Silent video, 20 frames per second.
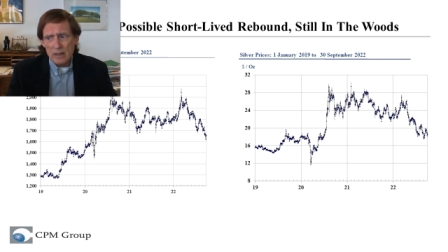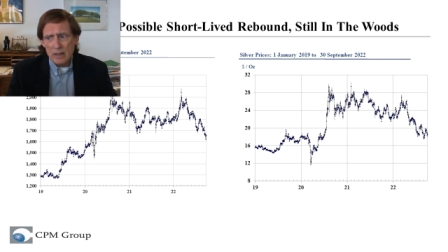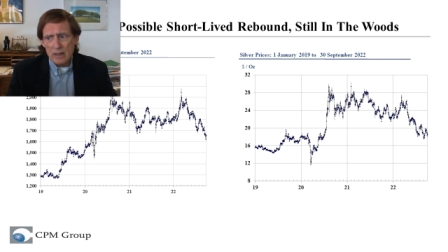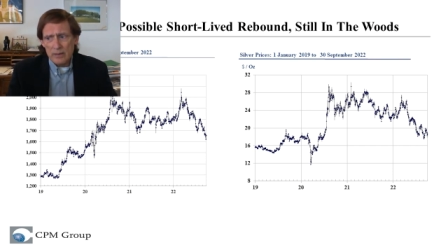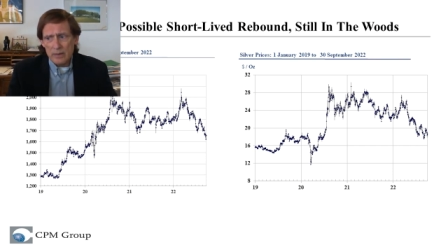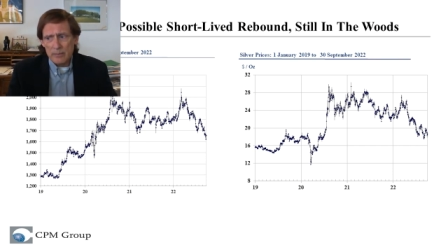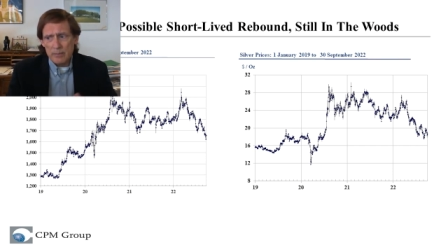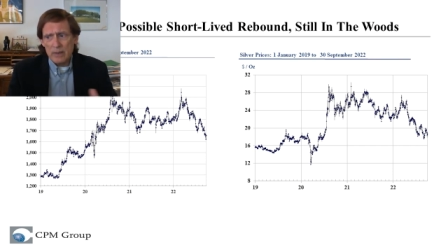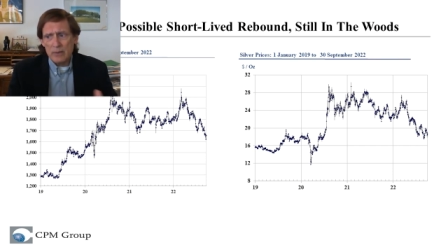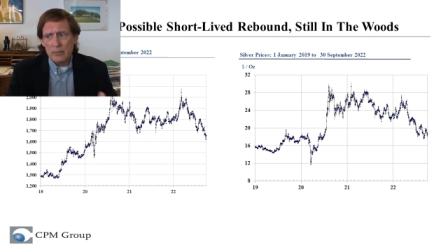
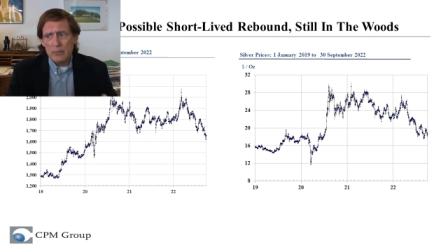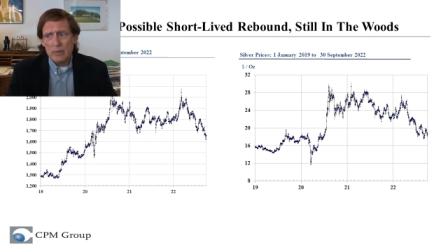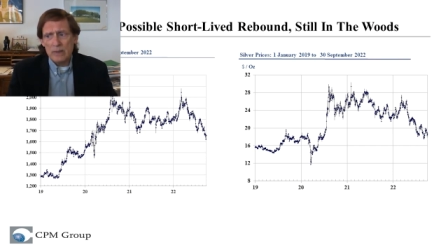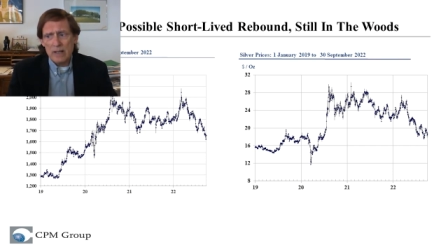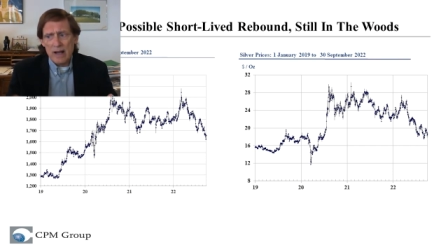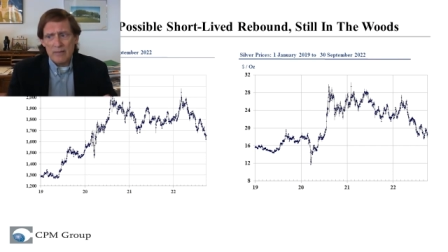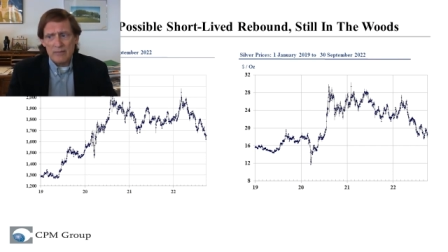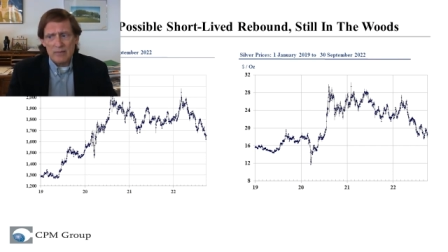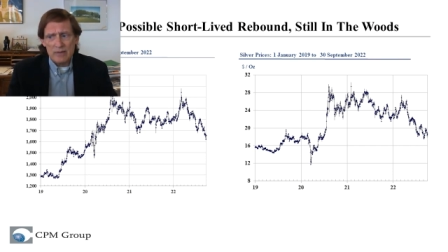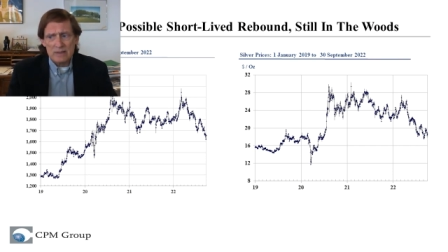Uh, the big
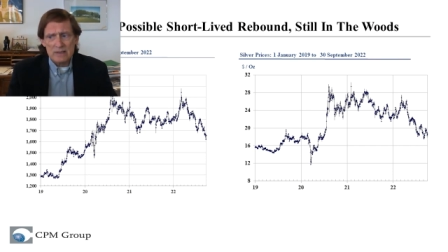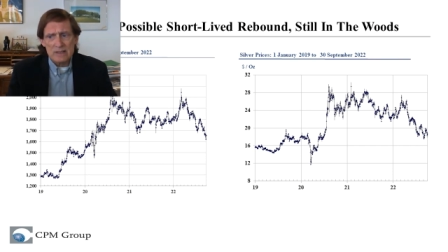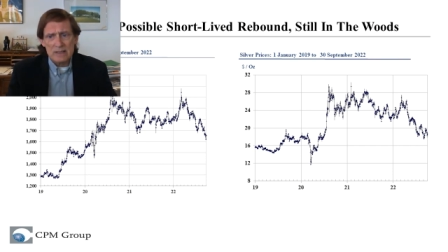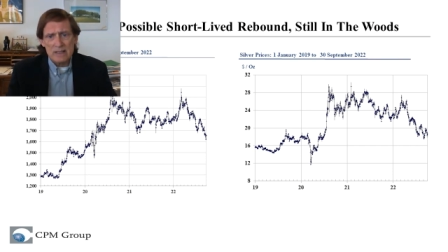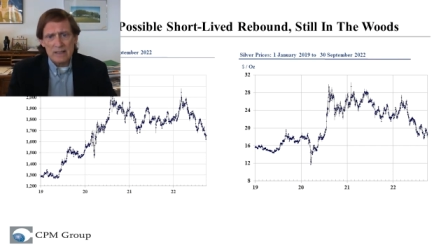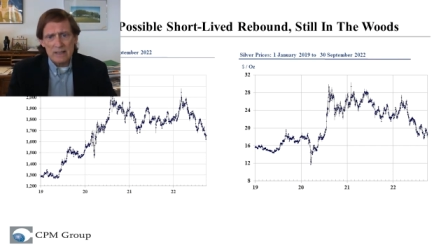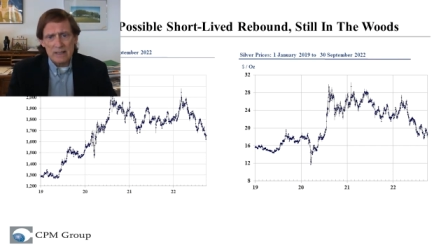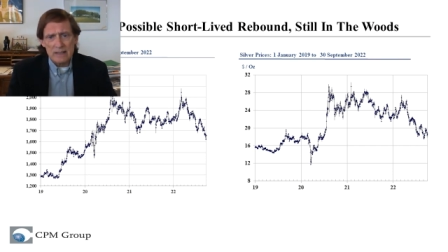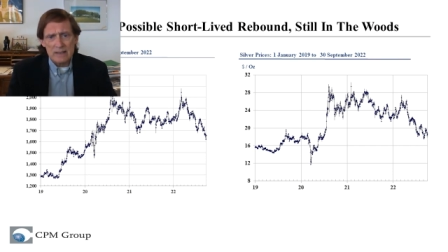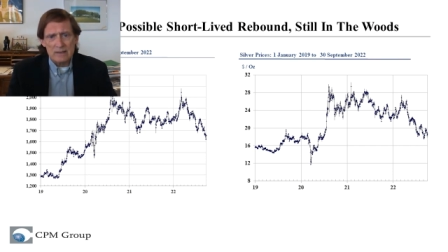one,
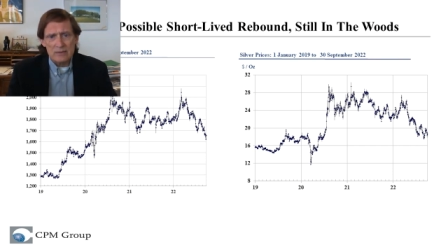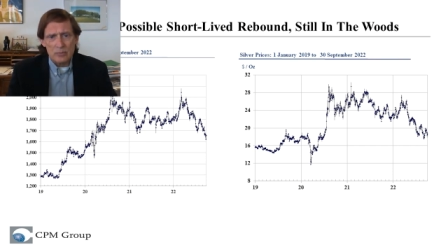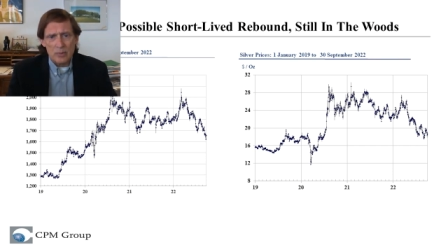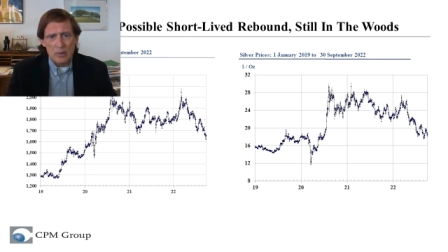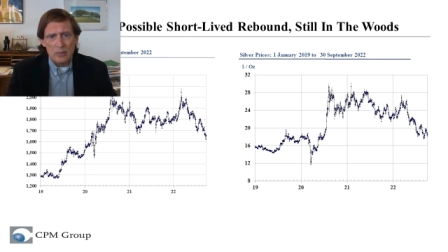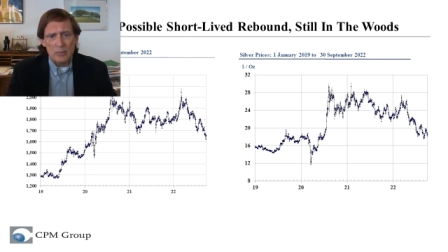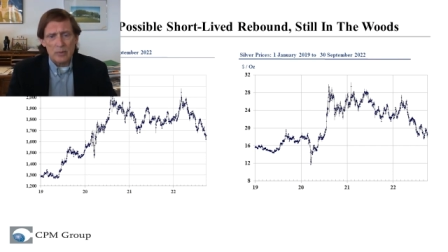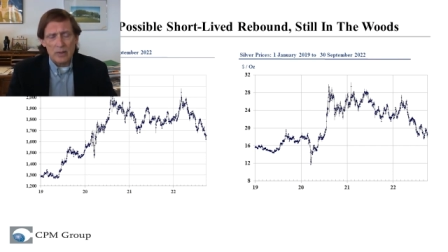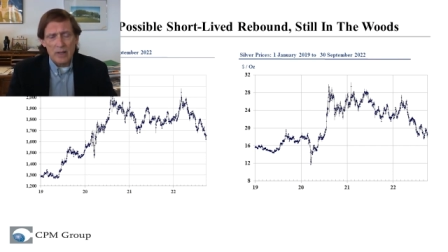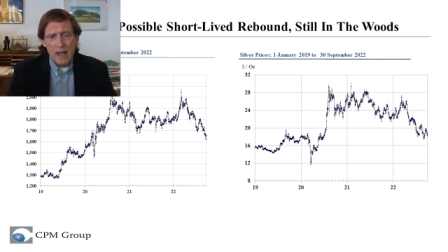obviously, is
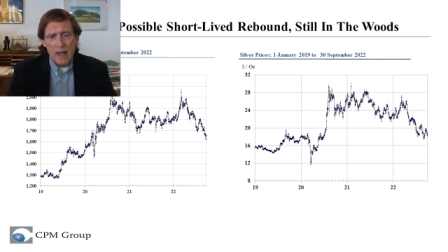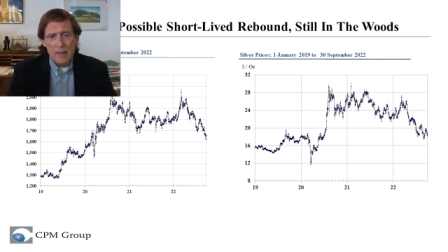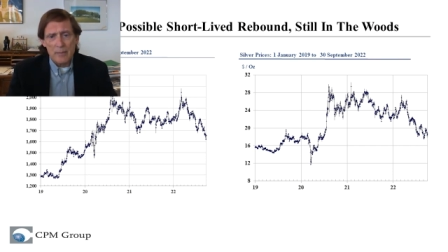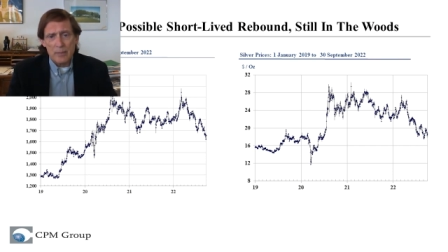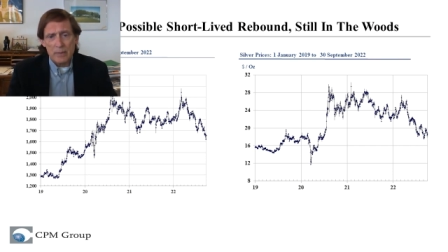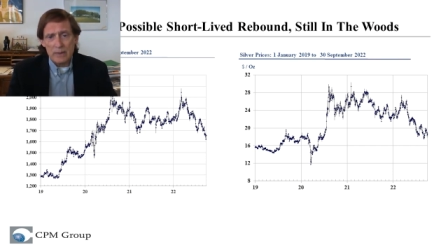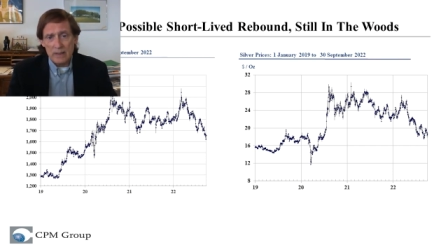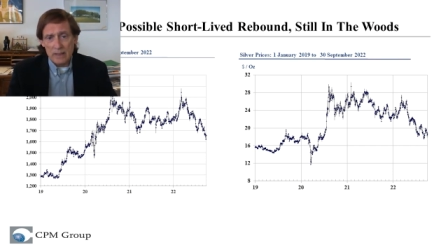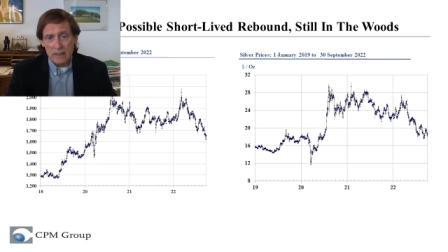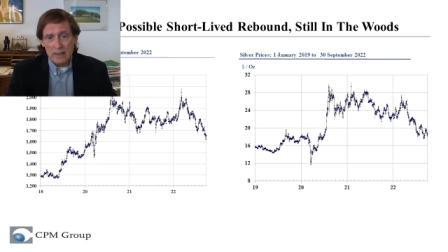what will
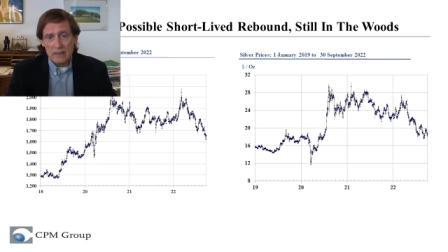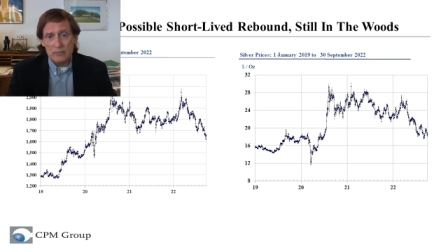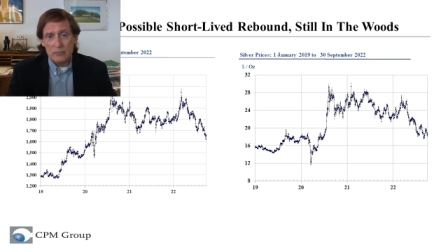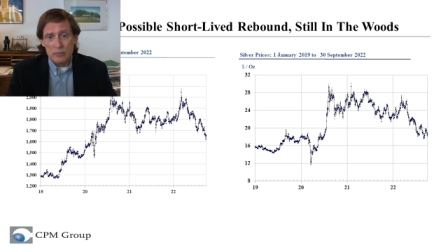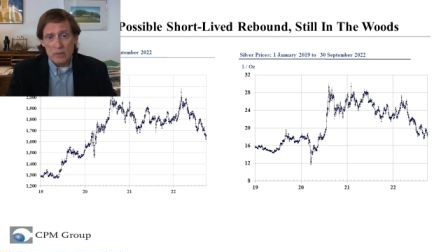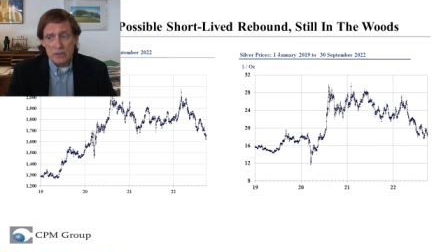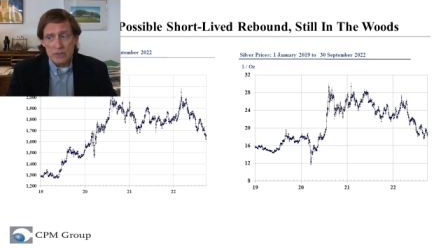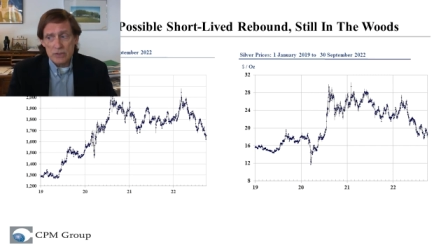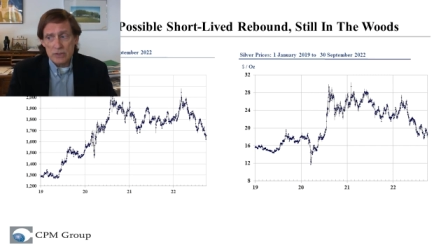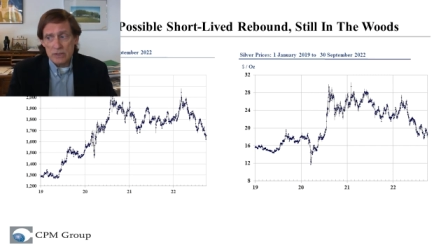happen in
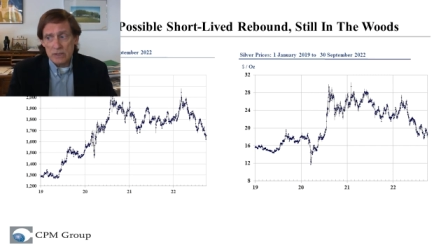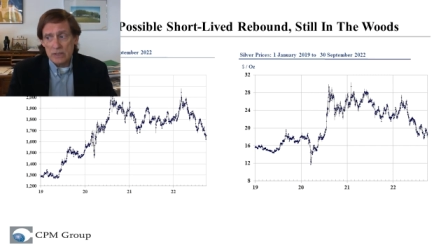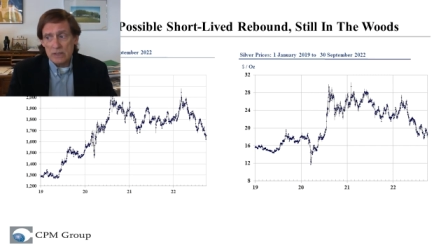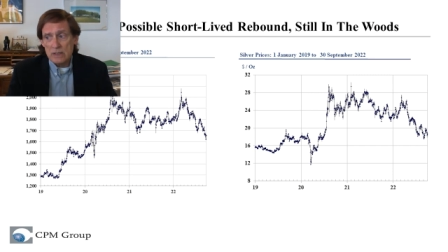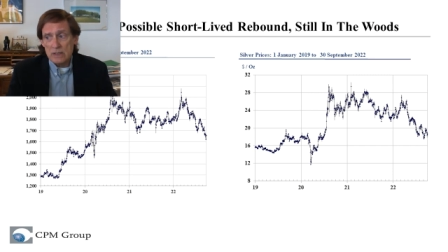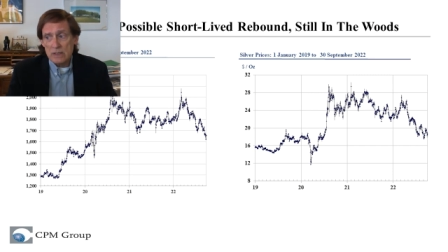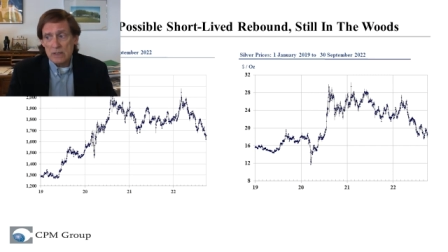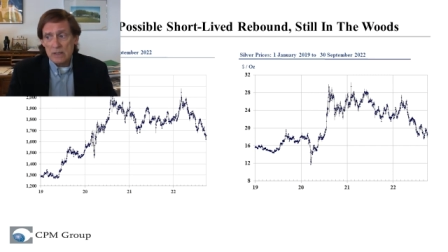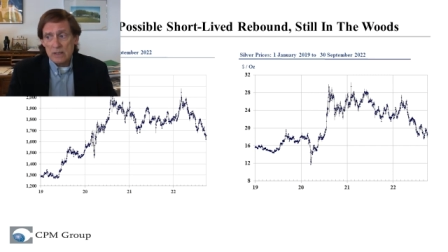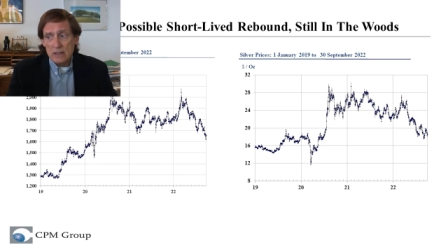Russia
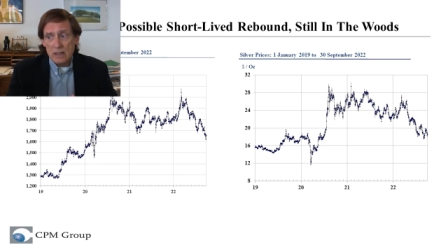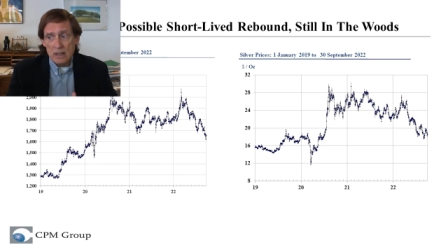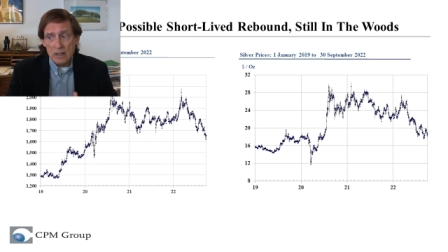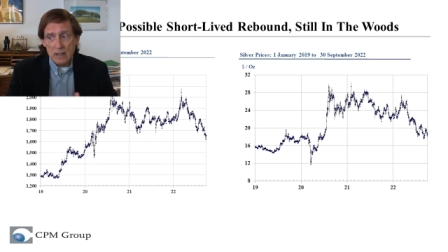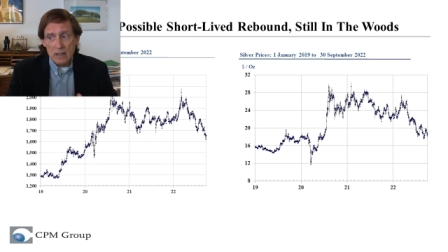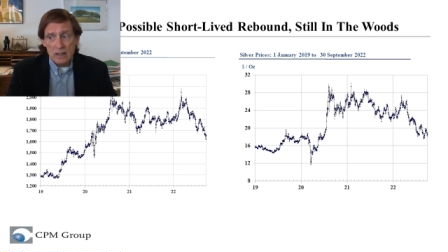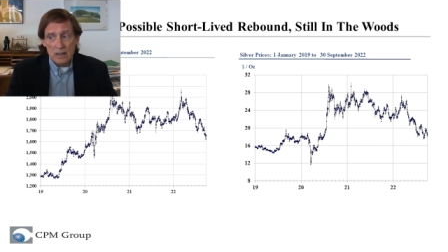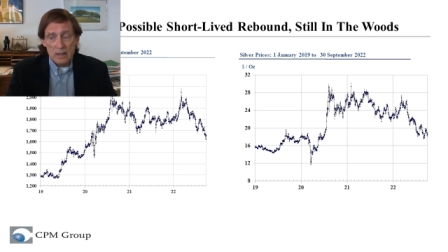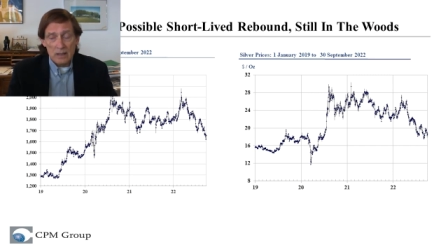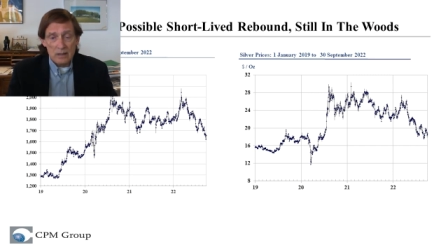
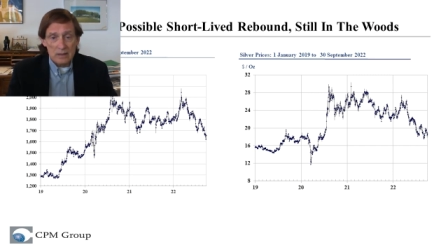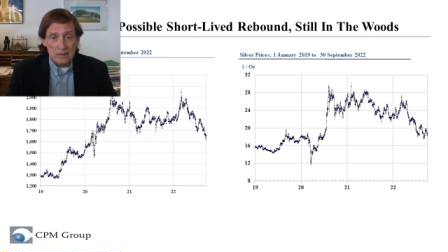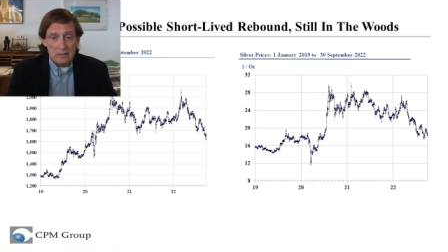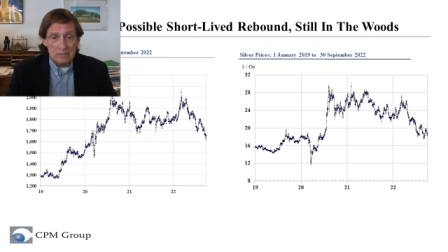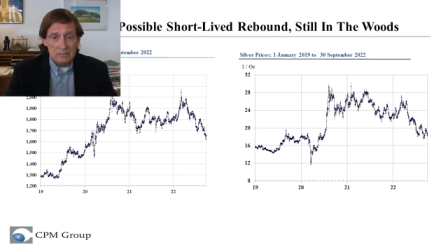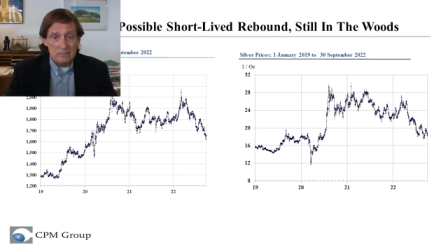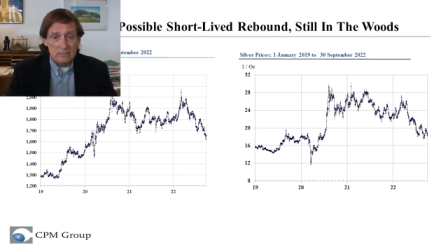uh,